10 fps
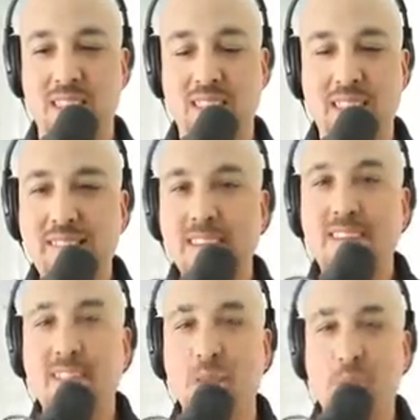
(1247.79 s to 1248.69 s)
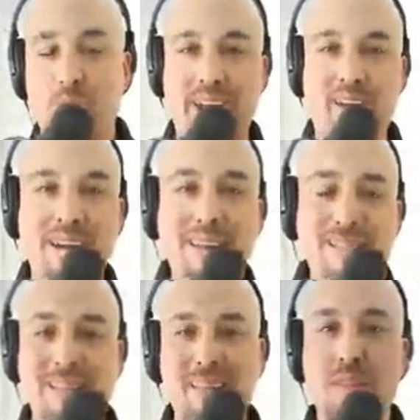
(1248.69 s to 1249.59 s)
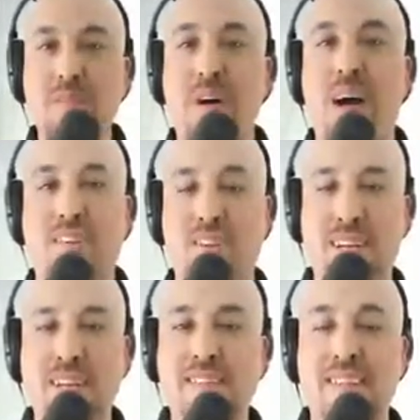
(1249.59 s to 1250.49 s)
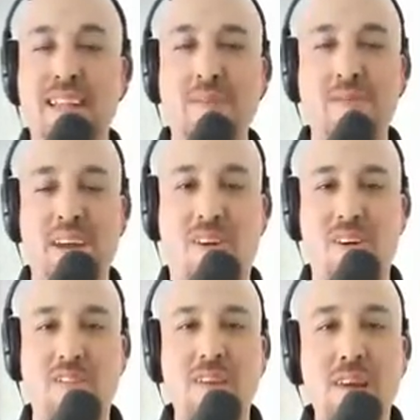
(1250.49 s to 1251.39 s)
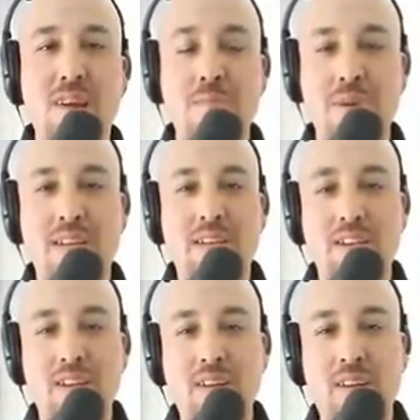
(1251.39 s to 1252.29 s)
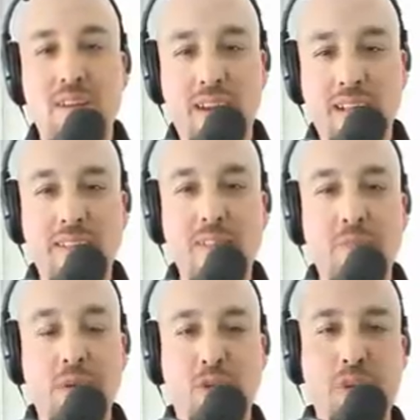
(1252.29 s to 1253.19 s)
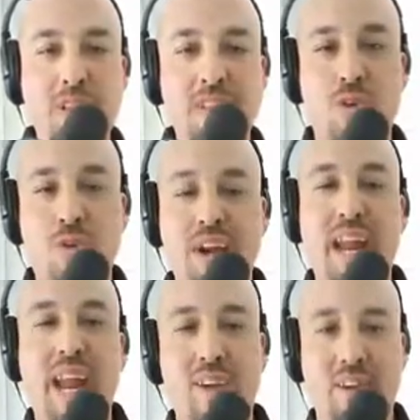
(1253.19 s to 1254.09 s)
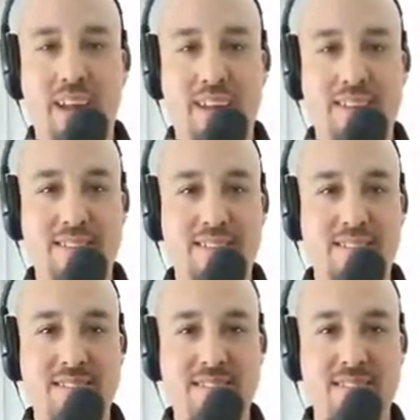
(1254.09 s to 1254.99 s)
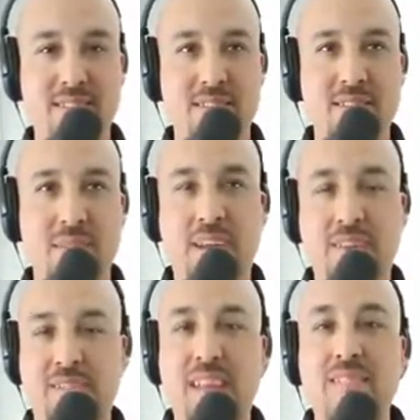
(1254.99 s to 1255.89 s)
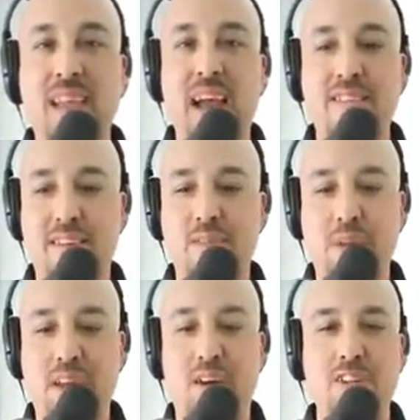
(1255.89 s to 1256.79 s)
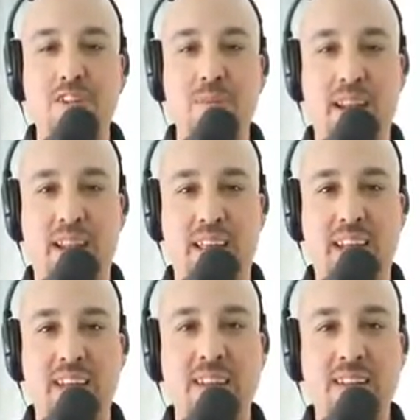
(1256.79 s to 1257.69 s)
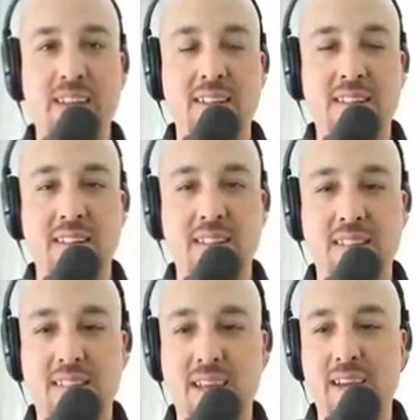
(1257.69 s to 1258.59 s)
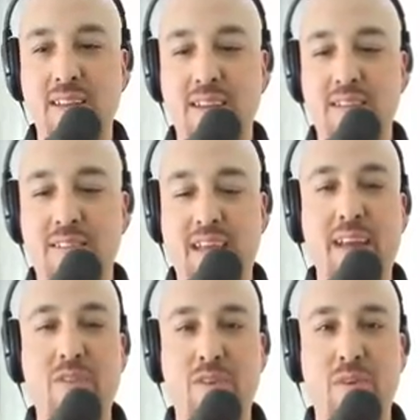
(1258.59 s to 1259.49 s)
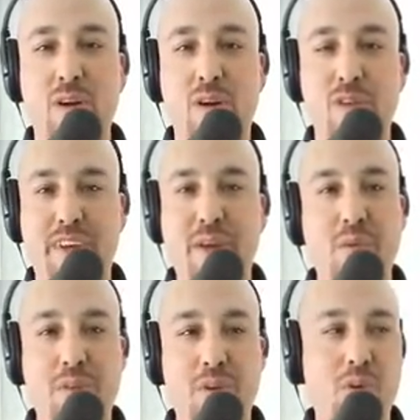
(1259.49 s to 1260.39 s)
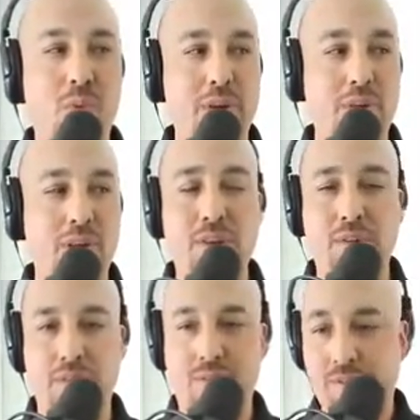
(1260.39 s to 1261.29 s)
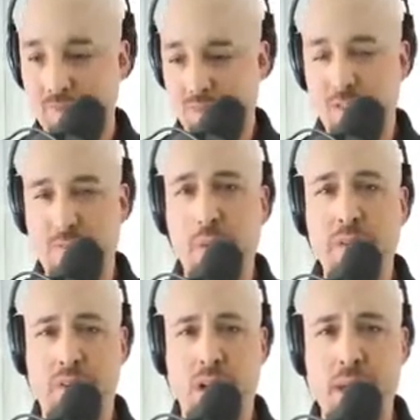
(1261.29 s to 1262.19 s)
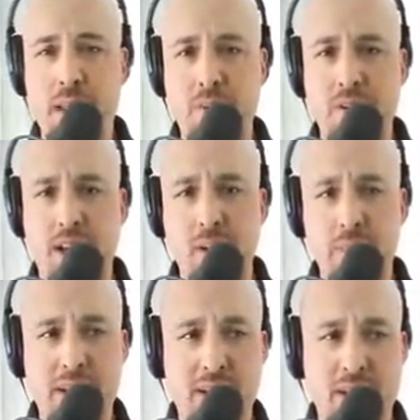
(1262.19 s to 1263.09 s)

Listen to the player, listen to the boxer, listen to the MMA artist, but listen between the gray areas. Because these guys could be ultimately the deciders of their own fate, whether win or lose. Does Mayweather come out of retirement?